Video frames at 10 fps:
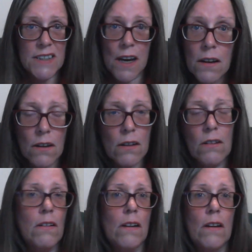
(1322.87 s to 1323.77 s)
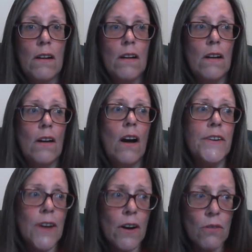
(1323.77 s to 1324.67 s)
sick. I
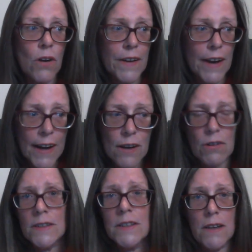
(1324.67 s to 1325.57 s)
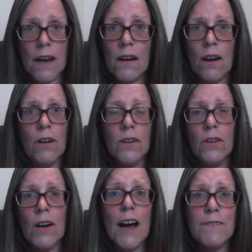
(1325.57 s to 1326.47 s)
don't want anyone sick. I want to
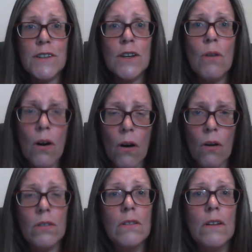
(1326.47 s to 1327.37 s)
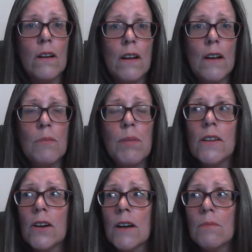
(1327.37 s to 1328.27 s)
look after you all.
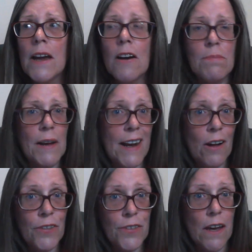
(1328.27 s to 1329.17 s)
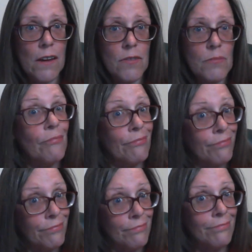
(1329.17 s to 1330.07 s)
But look at me, I've been healthy.
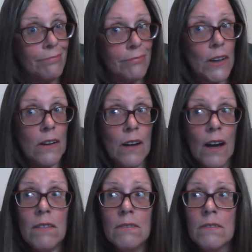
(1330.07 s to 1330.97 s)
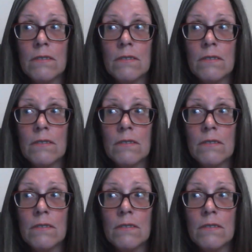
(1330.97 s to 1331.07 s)
Okay?